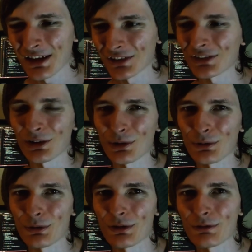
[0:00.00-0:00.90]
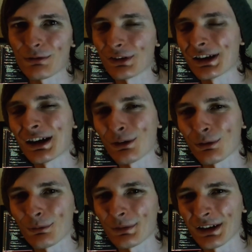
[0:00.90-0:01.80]
So for
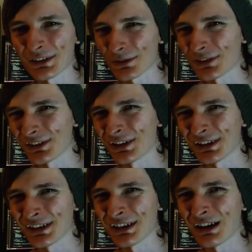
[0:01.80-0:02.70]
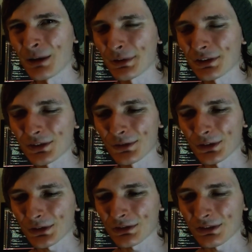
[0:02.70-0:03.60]
now, as I've said earlier, I'm going
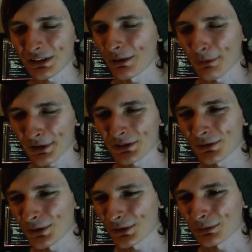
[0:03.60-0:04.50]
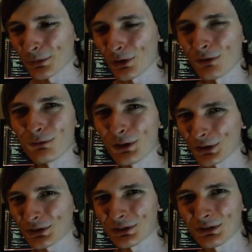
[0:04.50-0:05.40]
to focus more on
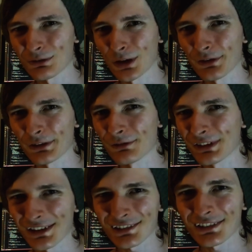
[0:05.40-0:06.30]
function rather than finesse.